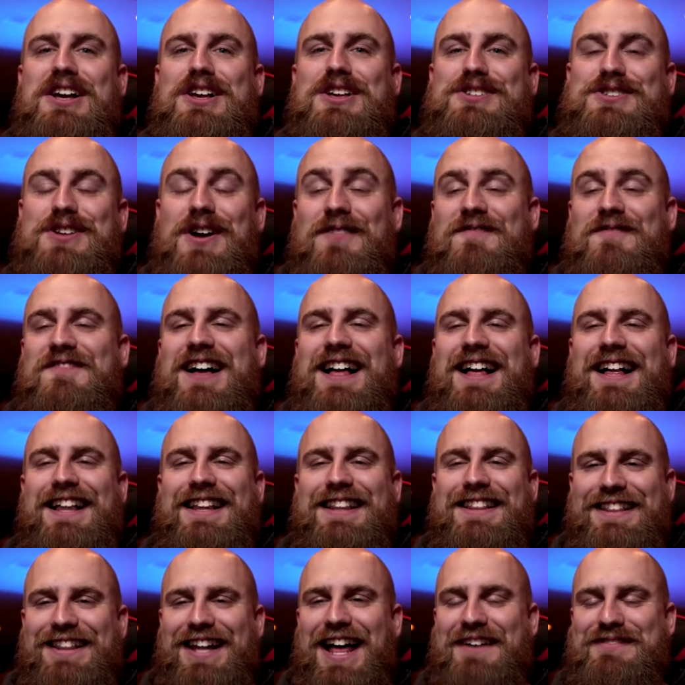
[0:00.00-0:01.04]
So
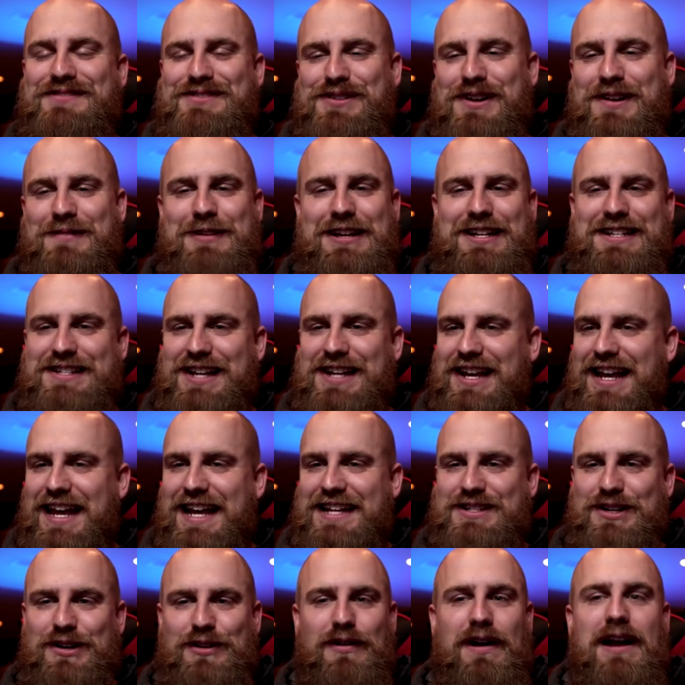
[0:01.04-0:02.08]
live streaming is a
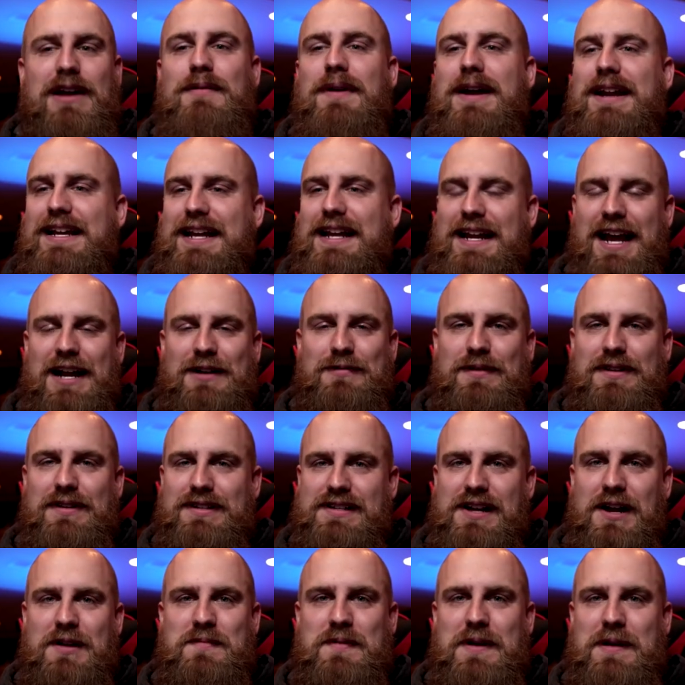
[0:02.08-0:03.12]
is a great way to connect with a
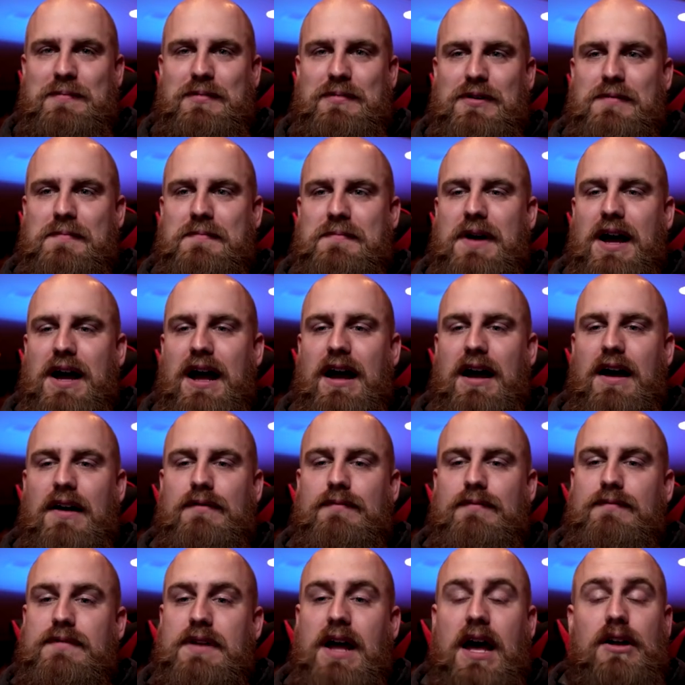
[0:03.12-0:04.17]
ton of people. Uh,
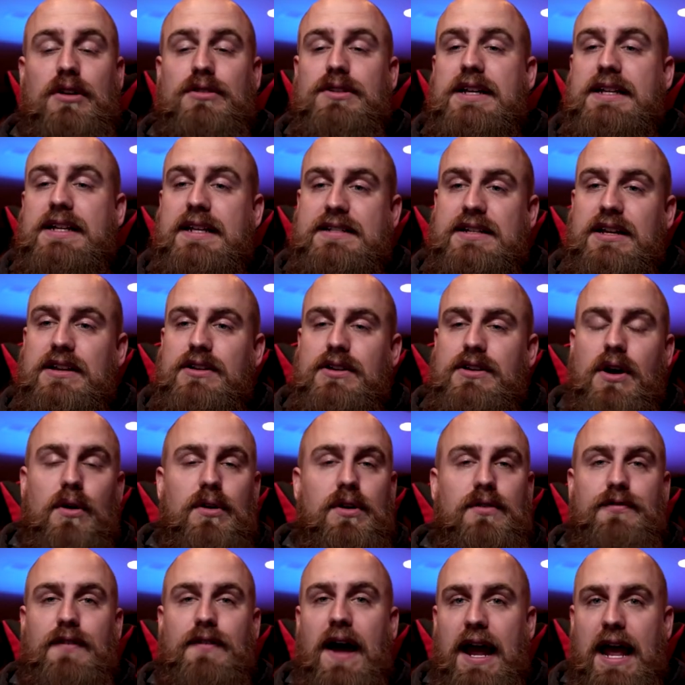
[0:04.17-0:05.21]
not only does it
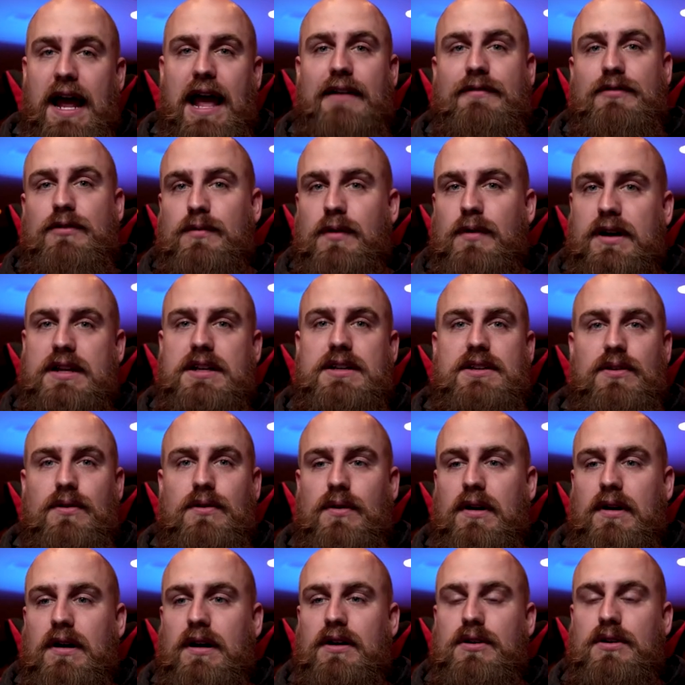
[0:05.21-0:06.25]
notify everyone in
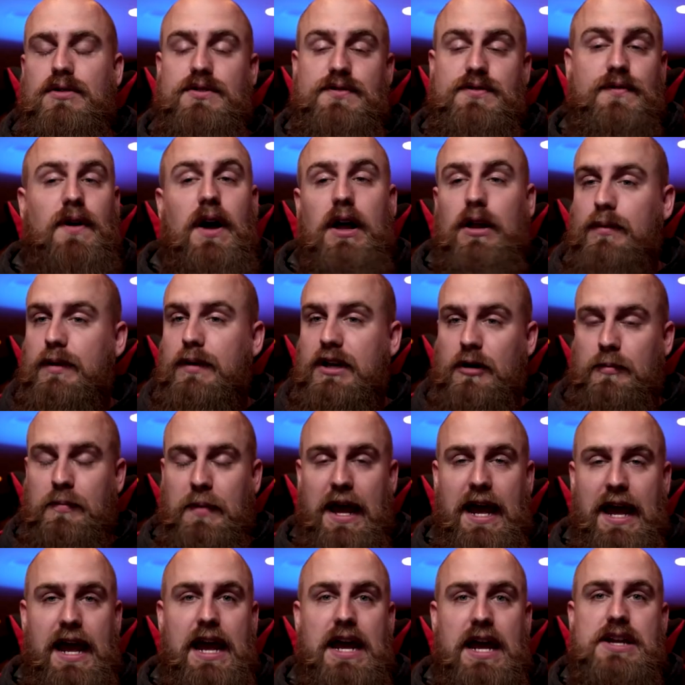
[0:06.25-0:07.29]
your who's following your
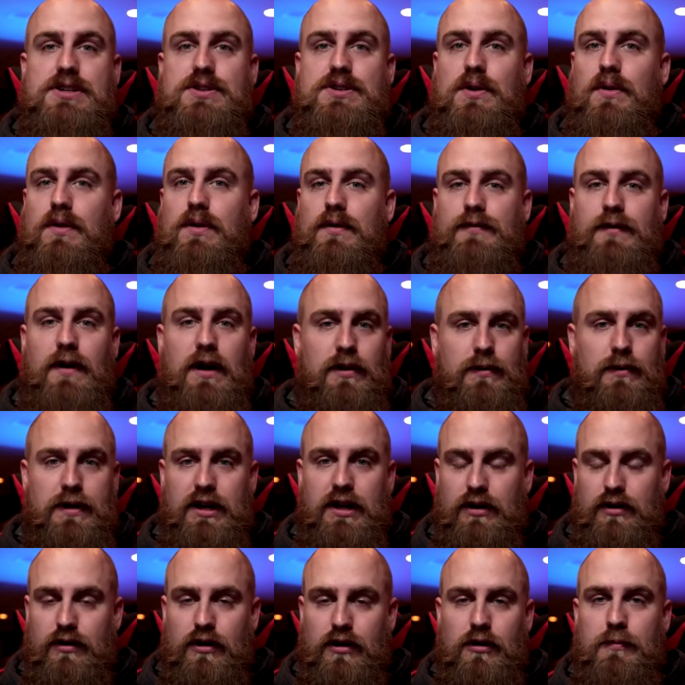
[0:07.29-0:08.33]
page or following
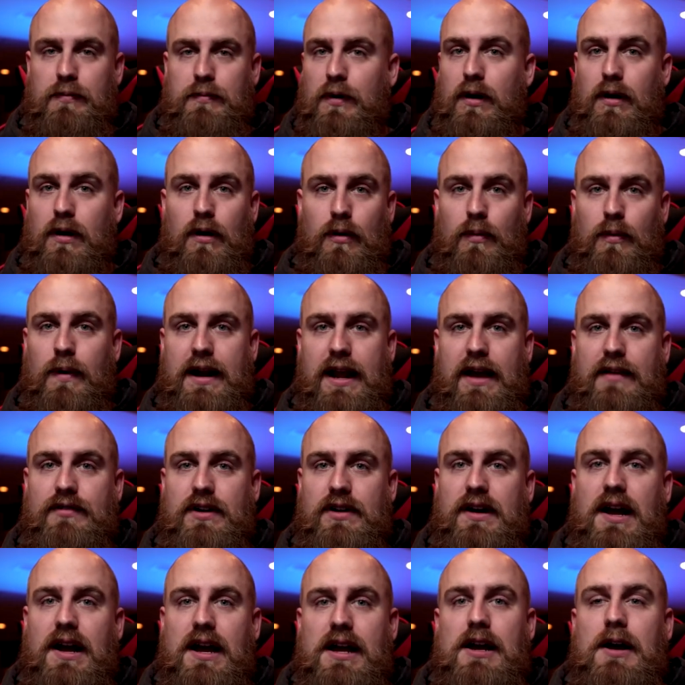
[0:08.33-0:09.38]
your group or or
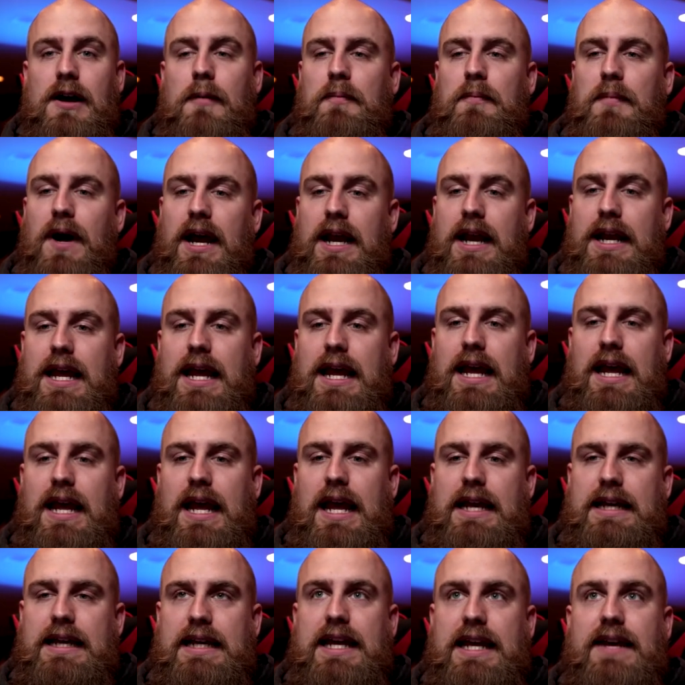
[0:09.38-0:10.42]
whatever, but
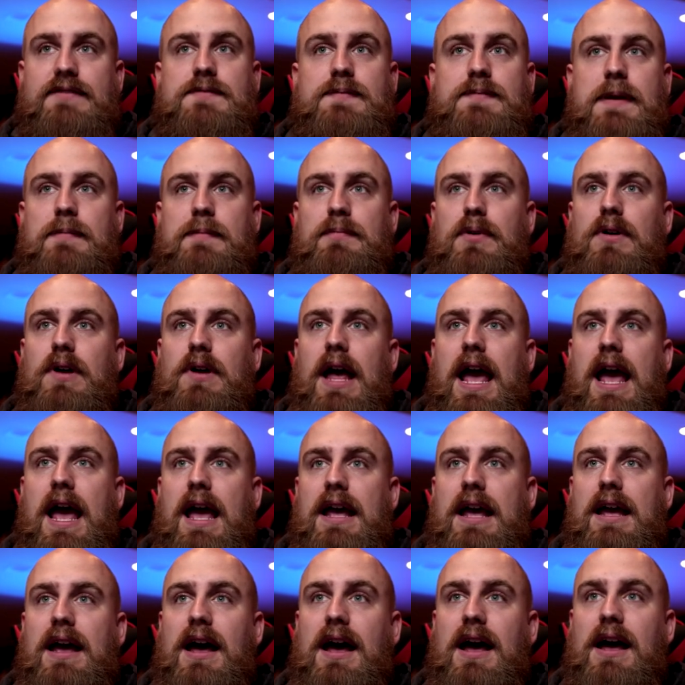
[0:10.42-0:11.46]
it gives people
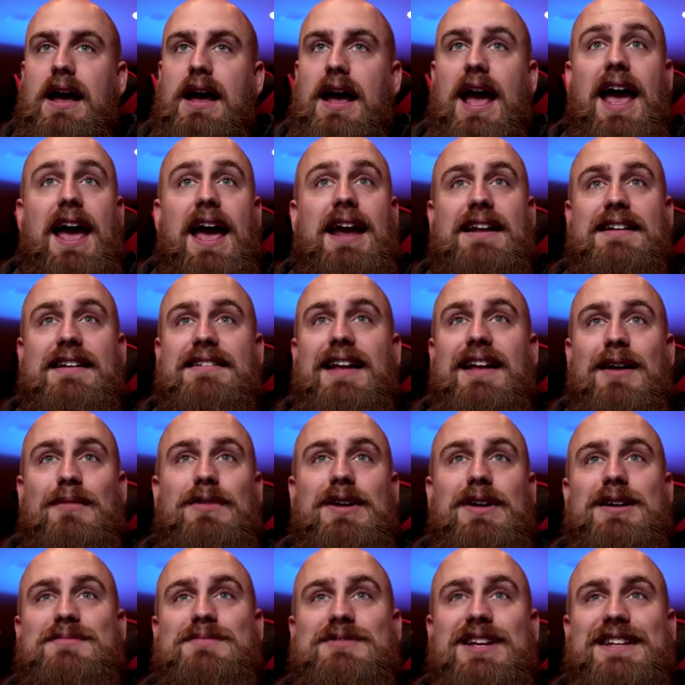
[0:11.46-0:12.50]
a, uh, hey, Nate
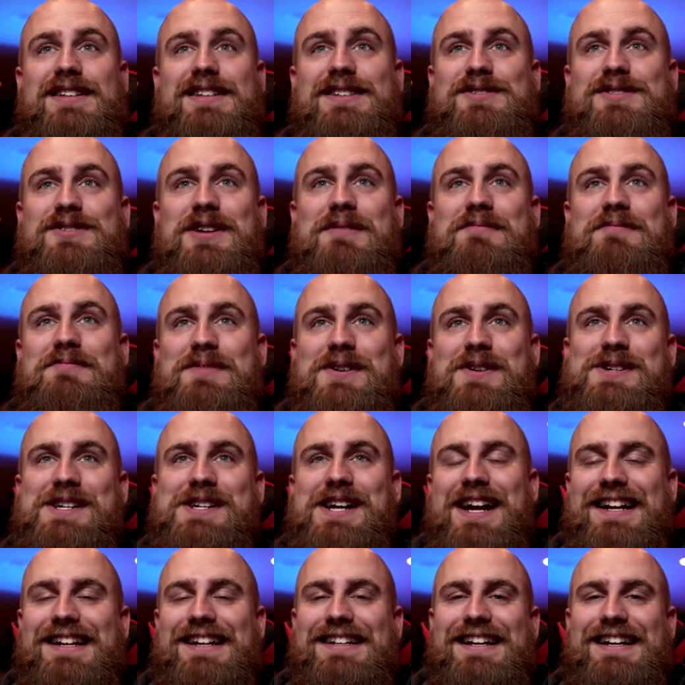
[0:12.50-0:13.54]
Williams liked the stream.
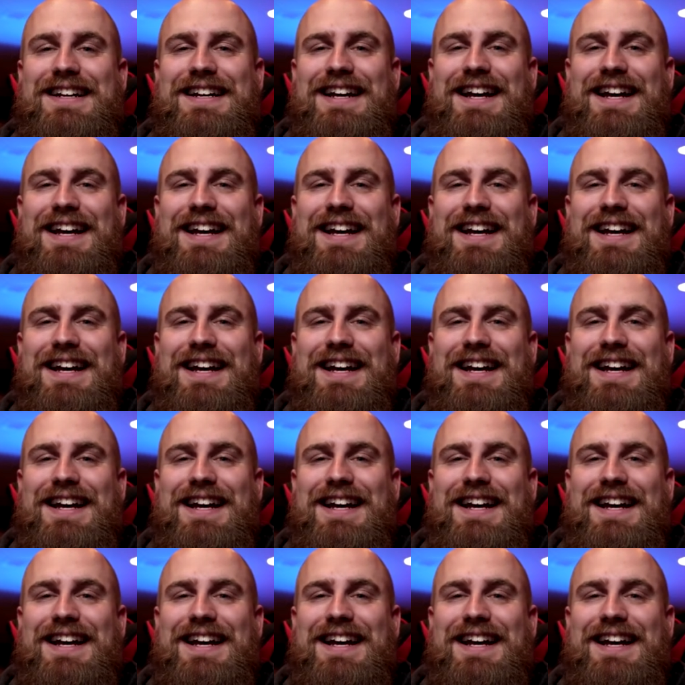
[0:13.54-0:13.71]
Appreciate it.